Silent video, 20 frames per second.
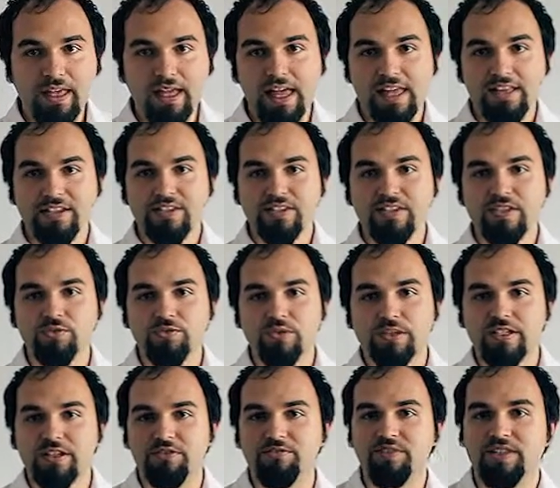And this is what
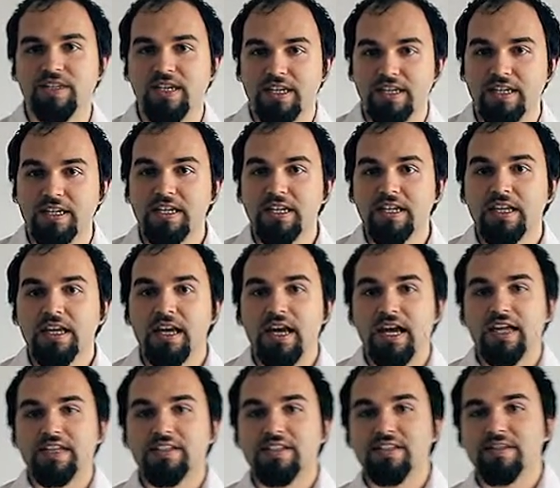they've done.
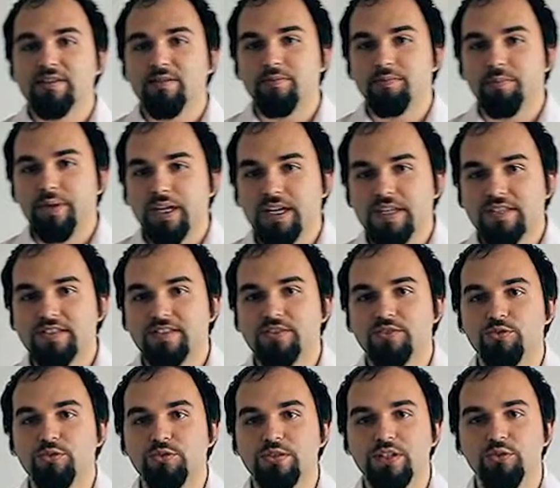And in the past,
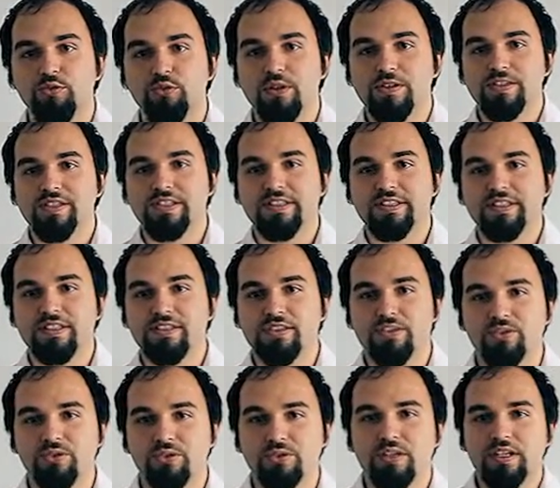Google wasn't as
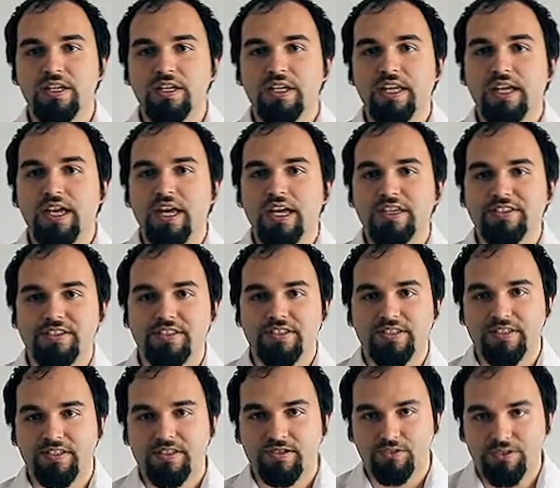good as it
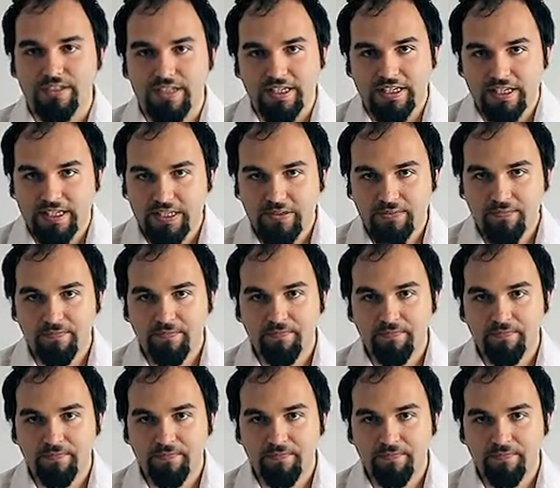is today.